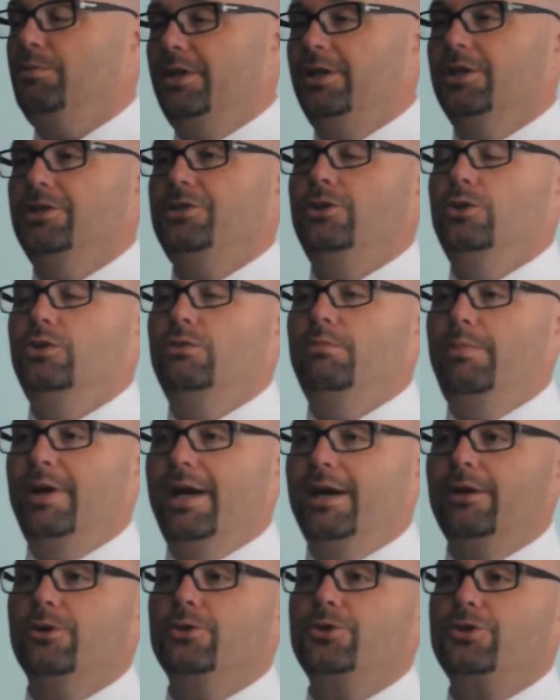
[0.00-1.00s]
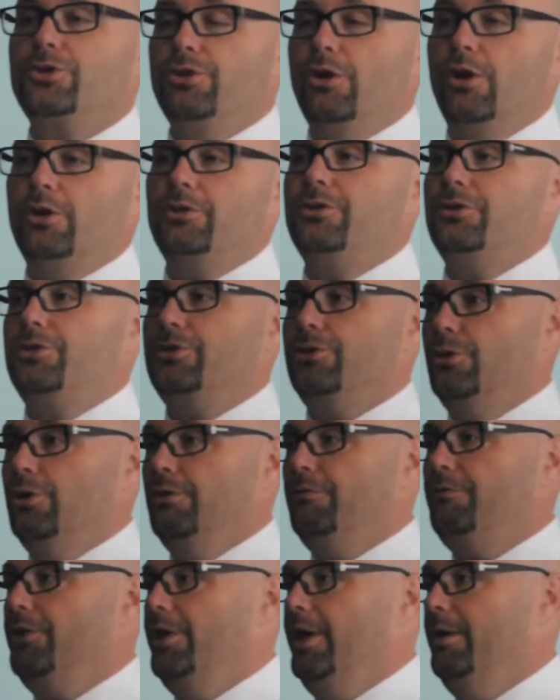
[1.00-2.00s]
because you'd better start to
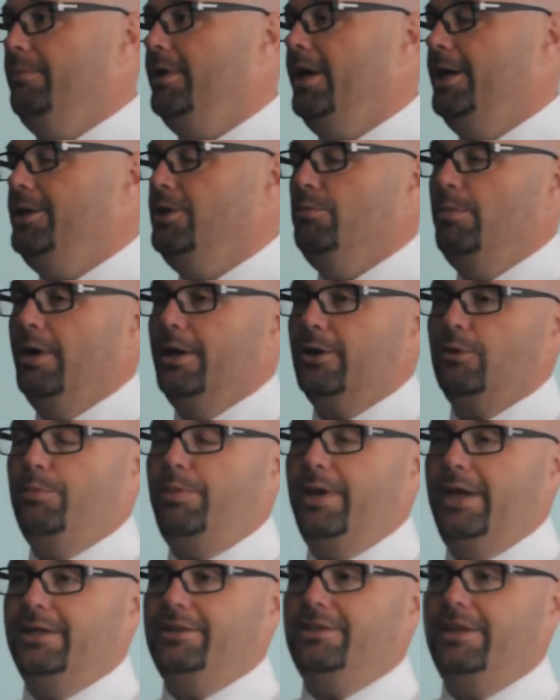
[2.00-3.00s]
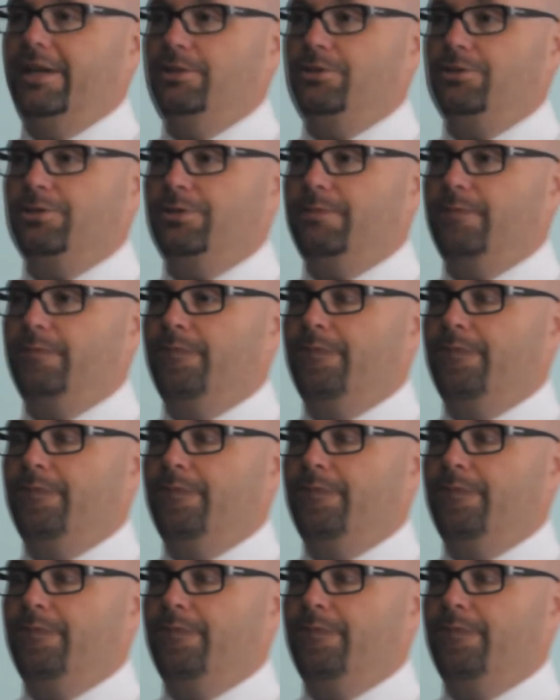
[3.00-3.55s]
serve them and you better pay attention.